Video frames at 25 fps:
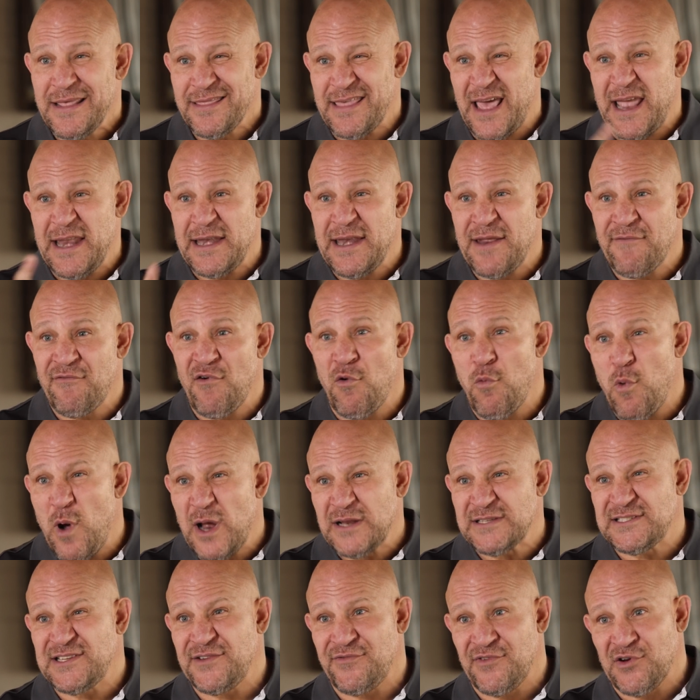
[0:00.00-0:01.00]
They never
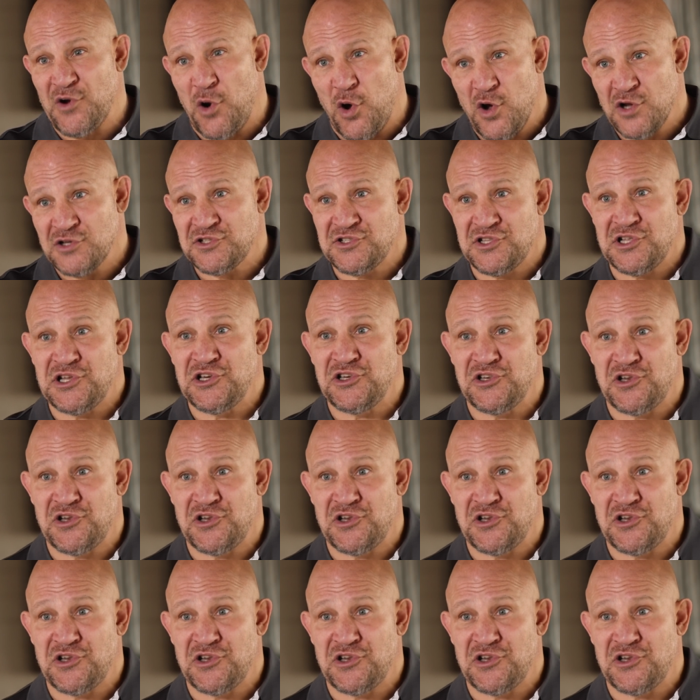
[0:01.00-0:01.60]
once even asked the